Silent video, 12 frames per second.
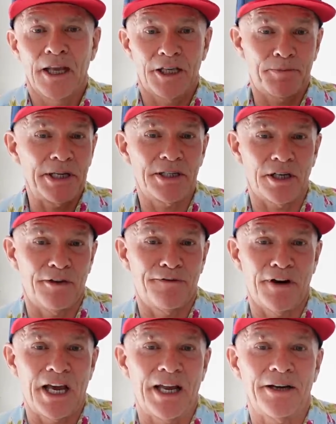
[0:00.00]
it's basically
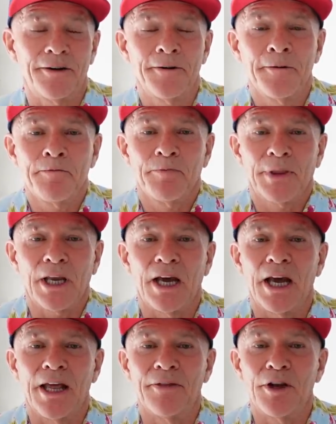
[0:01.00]
flat
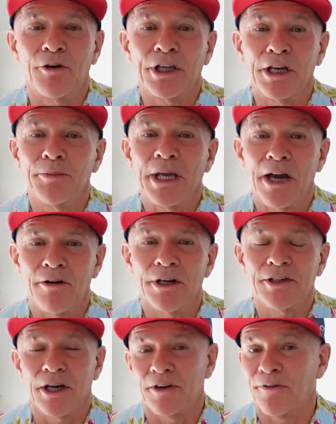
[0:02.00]
and there are going to be
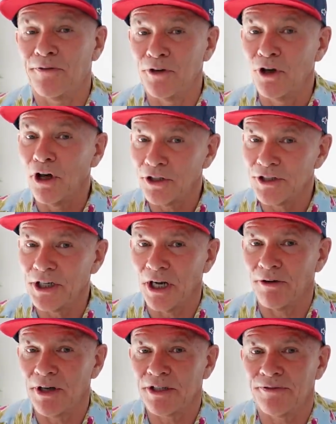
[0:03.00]
areas, not
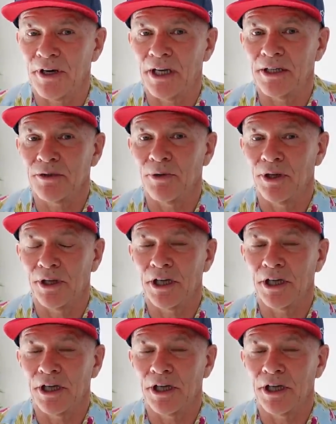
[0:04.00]
DRS flat as well, there are